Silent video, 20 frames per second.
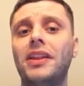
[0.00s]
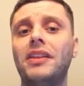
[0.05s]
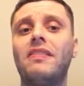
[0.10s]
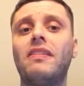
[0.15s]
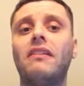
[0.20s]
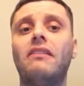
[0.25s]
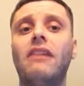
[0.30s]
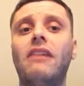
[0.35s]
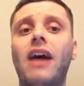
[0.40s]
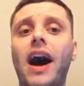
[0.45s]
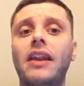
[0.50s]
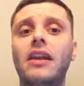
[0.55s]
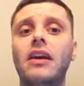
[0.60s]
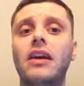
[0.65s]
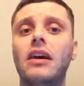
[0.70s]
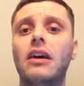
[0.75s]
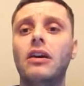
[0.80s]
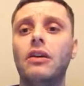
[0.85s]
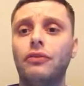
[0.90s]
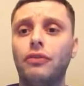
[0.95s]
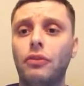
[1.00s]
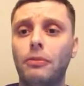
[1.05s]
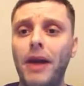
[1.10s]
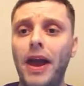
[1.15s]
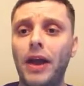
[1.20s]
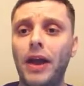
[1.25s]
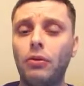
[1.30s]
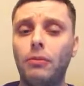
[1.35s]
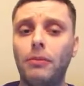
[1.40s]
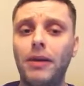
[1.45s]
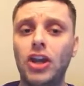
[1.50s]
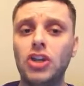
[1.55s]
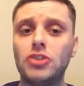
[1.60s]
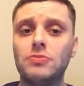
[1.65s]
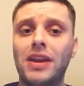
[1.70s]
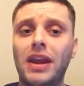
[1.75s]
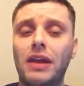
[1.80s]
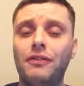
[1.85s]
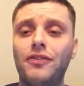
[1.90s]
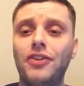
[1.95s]
on this a lot for bankroll
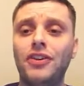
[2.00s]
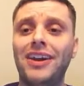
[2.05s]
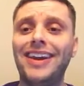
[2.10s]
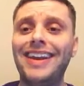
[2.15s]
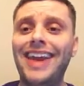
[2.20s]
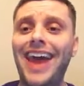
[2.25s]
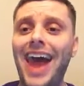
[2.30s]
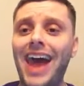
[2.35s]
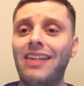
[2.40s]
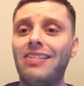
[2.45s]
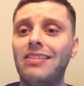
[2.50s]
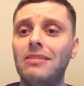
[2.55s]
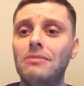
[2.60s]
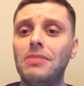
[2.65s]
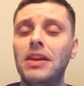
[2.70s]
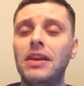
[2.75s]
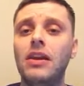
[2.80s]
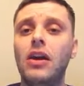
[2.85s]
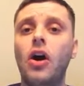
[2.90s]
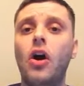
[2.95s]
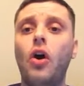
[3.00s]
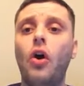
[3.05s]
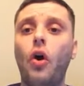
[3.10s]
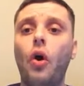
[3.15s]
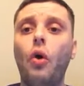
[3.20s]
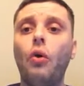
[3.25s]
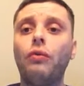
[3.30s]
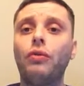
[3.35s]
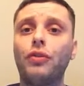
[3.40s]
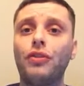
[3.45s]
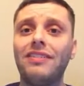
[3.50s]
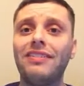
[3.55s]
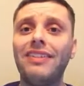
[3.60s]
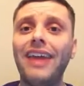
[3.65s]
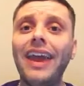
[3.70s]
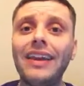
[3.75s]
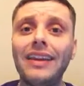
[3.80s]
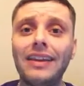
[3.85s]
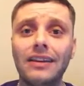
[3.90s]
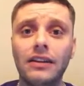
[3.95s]
management. I feel like it has to be
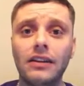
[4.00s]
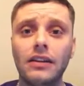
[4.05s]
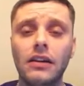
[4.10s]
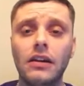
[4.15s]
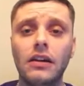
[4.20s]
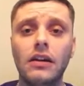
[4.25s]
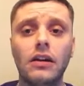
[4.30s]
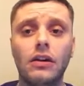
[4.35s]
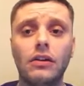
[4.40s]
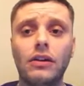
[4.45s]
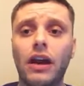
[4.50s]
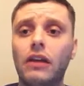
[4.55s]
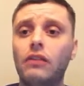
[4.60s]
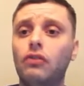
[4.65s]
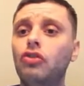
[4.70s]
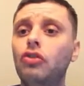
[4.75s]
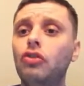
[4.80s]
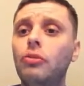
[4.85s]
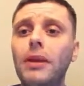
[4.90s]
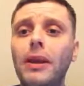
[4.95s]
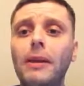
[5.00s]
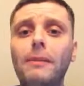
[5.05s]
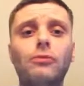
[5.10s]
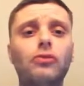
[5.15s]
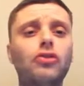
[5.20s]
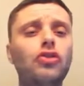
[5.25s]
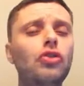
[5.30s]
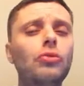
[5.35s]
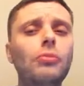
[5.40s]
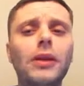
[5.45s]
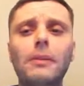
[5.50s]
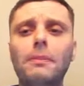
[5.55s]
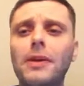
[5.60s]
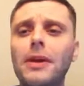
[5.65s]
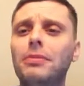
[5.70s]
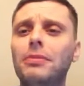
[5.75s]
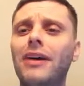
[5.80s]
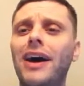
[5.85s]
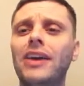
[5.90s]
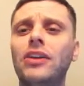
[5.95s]
overstated. Okay, too many
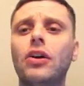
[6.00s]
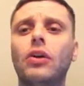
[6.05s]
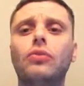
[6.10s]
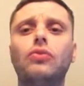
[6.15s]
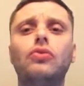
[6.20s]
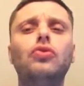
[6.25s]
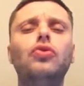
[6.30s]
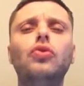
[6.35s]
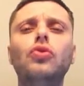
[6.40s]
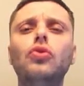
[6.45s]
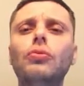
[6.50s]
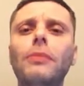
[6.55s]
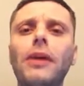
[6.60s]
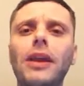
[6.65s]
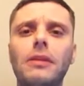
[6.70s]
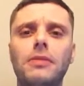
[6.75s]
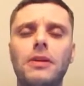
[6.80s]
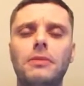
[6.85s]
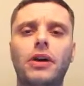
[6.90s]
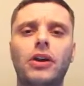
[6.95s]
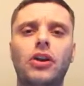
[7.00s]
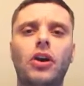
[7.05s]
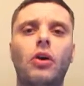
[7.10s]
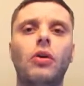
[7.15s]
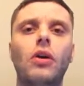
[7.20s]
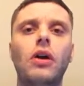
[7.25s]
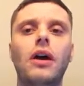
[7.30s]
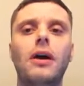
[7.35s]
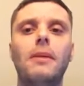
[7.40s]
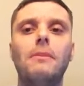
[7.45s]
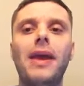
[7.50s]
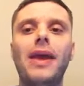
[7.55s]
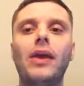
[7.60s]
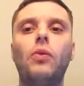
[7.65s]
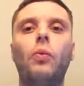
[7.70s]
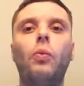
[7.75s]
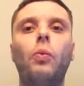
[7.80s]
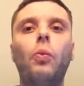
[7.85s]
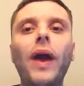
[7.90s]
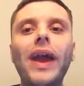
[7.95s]
people I know
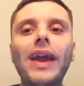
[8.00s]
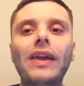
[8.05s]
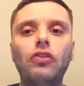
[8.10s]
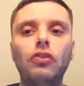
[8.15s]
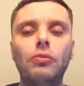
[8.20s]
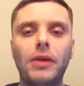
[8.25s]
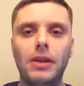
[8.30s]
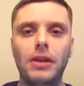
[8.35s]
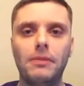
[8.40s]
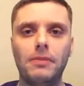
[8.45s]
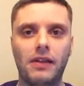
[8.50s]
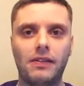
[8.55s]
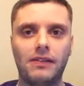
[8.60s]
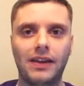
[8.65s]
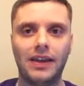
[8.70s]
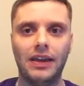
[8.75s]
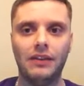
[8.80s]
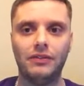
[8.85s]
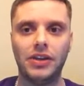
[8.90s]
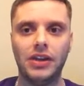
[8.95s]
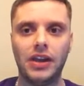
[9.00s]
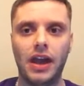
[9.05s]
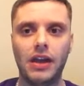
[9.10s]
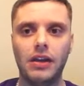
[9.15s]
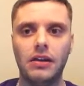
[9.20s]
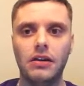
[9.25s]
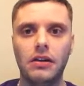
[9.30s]
make way too many bets in a given day.